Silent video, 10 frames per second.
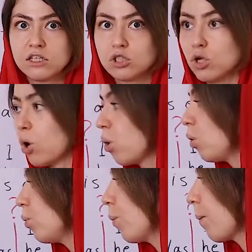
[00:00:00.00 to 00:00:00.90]

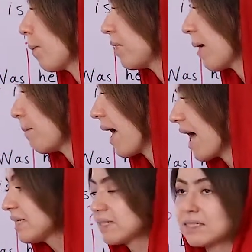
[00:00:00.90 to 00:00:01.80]
So the
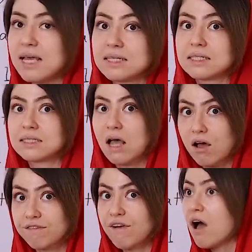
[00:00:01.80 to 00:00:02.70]
past tense
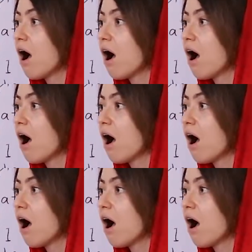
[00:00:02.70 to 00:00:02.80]
of